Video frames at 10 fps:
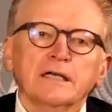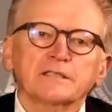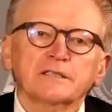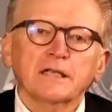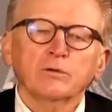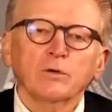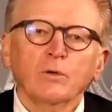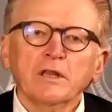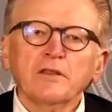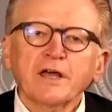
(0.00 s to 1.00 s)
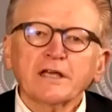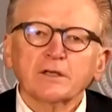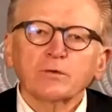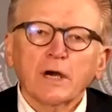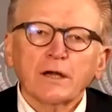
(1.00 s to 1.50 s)
is that one of the
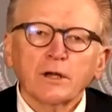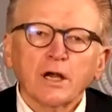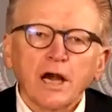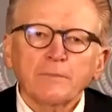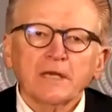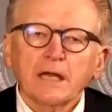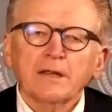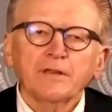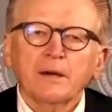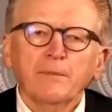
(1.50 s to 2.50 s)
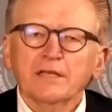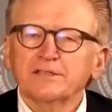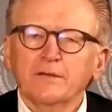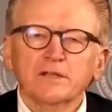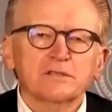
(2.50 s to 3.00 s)
things that got me, and I think I might
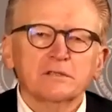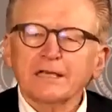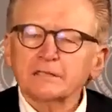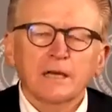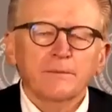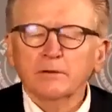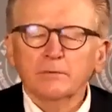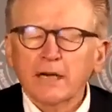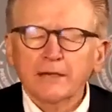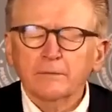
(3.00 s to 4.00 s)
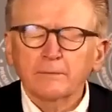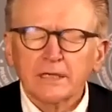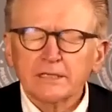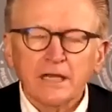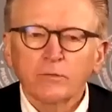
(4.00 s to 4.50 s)
have said this last time, but
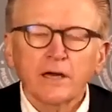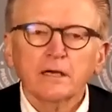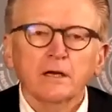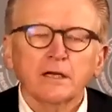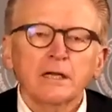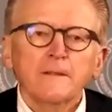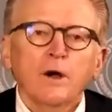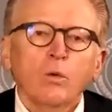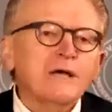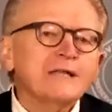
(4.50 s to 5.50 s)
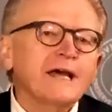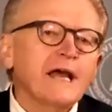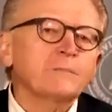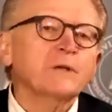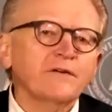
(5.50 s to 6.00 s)
I say it regularly. One
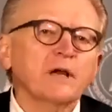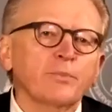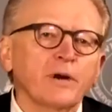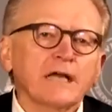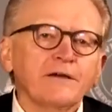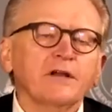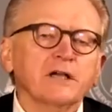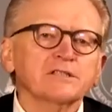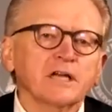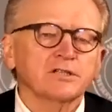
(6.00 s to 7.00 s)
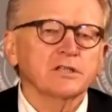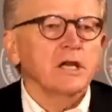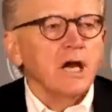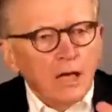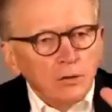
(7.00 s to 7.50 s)
day I'm giving a
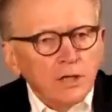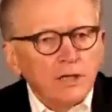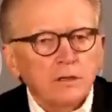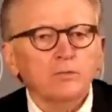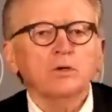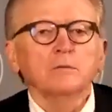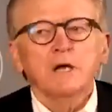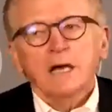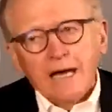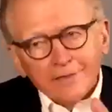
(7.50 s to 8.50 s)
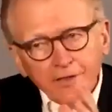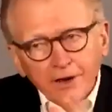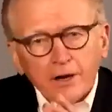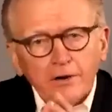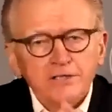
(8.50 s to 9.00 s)
session. I look in the room, and
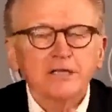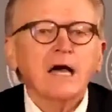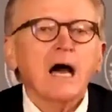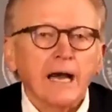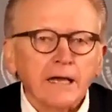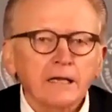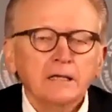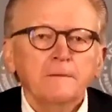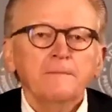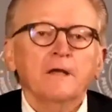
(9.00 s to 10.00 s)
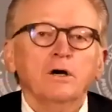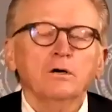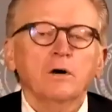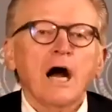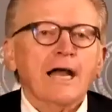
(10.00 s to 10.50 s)
there is a guy
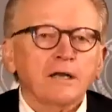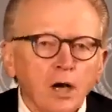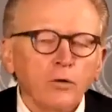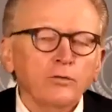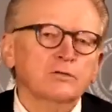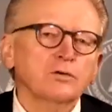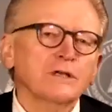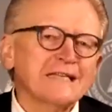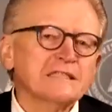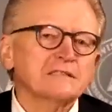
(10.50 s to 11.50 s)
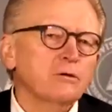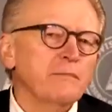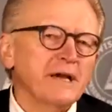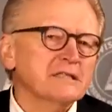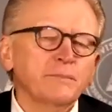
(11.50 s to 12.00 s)
who I know
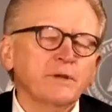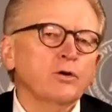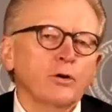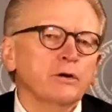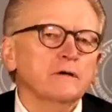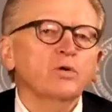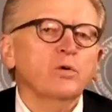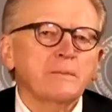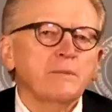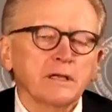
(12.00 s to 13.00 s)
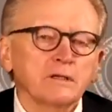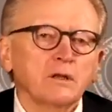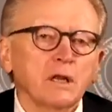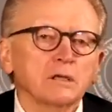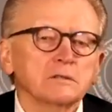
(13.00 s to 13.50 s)
to make something in the order of $20 million.